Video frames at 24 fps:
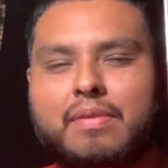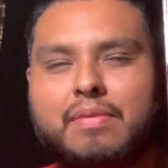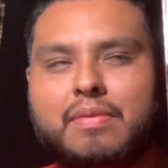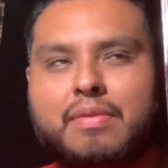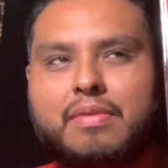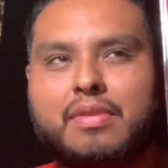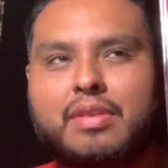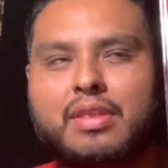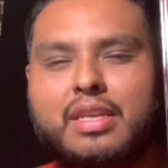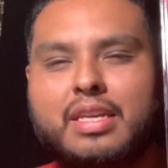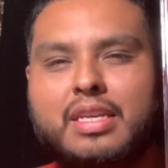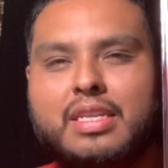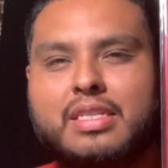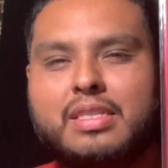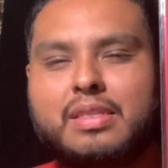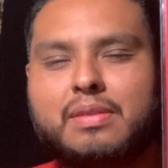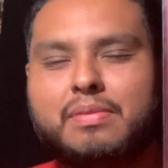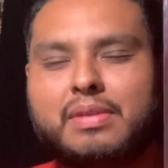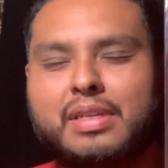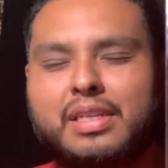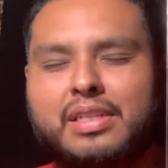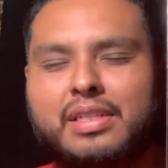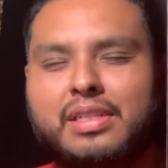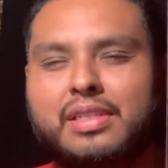this
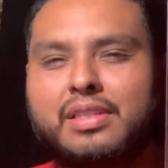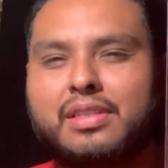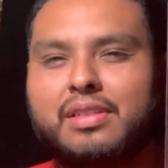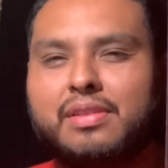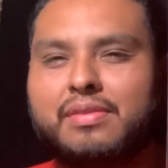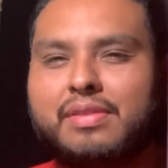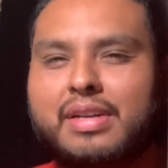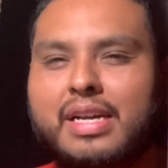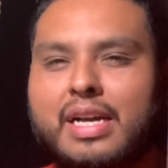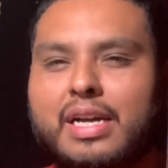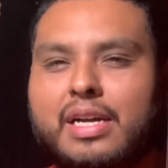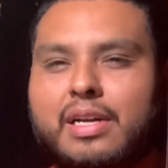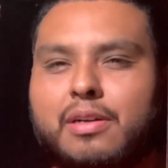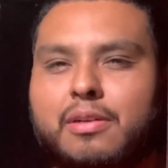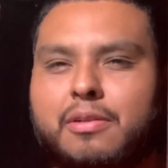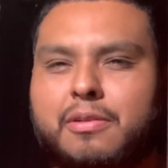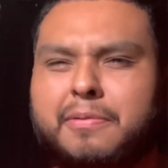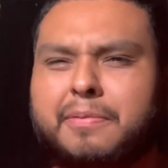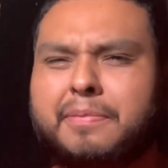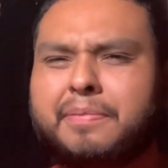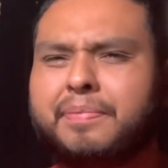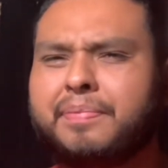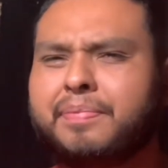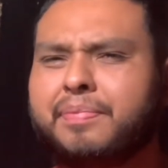because of how
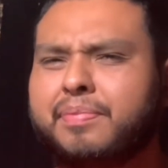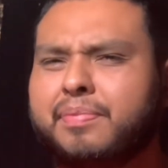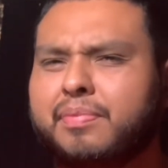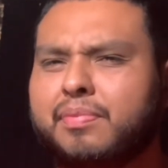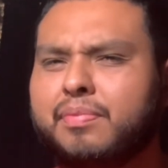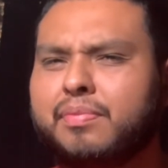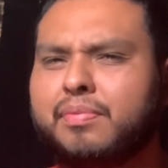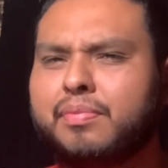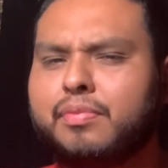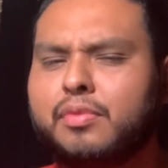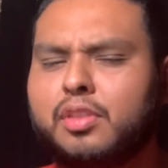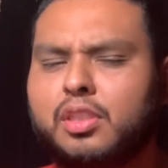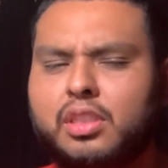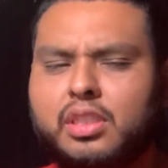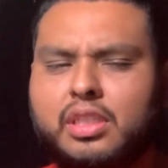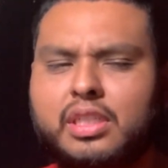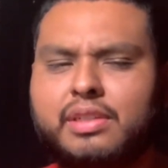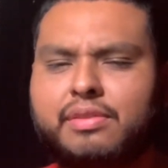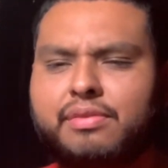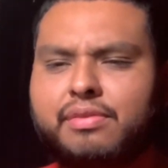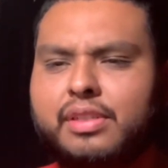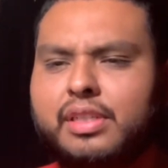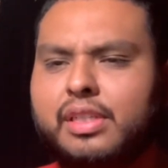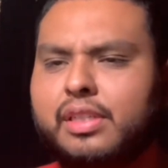
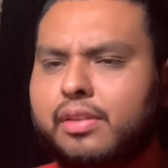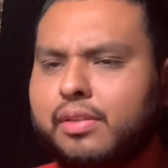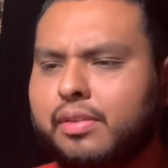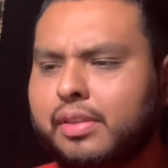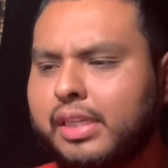different